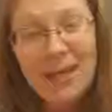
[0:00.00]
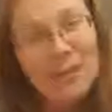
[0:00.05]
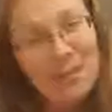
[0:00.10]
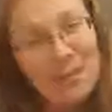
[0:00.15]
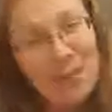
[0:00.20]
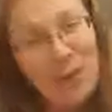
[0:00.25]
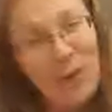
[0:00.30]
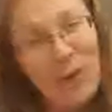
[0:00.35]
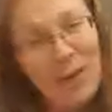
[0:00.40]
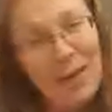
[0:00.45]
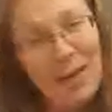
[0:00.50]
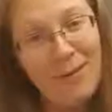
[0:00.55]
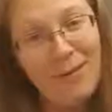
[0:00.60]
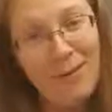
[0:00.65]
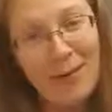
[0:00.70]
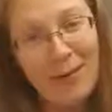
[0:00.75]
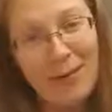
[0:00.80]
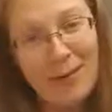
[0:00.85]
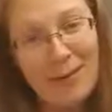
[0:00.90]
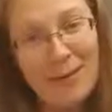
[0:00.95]
Didn't quite have
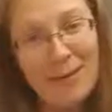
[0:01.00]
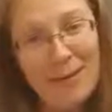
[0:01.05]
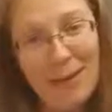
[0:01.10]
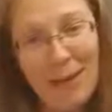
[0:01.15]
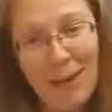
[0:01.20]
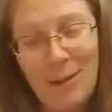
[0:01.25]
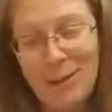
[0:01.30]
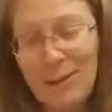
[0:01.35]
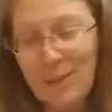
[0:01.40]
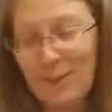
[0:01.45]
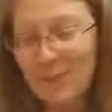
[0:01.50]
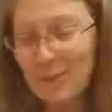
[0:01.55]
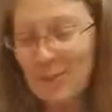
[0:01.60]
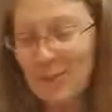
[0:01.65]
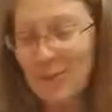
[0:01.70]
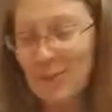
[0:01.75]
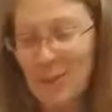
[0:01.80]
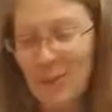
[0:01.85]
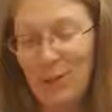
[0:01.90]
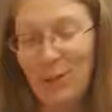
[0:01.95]
that gift of
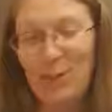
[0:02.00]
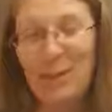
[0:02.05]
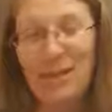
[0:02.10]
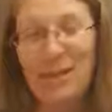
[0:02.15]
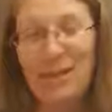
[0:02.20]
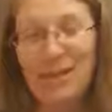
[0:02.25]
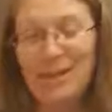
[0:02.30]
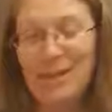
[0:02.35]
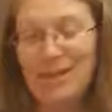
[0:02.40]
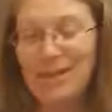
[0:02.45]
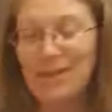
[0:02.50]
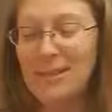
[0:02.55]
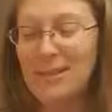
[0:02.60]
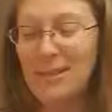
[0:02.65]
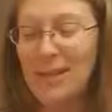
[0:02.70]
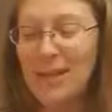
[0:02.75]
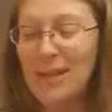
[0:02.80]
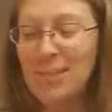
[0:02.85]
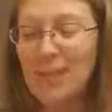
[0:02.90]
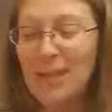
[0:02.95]
discernment at
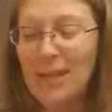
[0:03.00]
17,